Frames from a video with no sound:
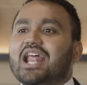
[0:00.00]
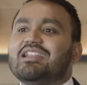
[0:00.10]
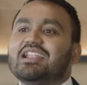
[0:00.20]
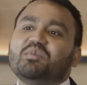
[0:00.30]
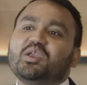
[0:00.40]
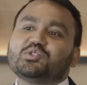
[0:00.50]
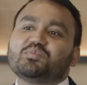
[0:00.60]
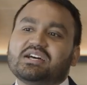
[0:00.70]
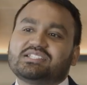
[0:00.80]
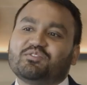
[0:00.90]
Let me use
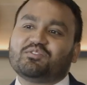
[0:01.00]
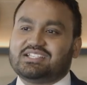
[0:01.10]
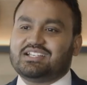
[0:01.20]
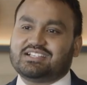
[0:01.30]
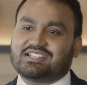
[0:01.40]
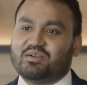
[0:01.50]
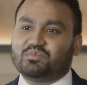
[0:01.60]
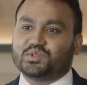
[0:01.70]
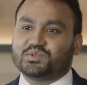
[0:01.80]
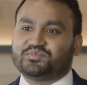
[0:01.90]
myself as an
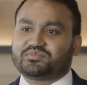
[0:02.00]
example.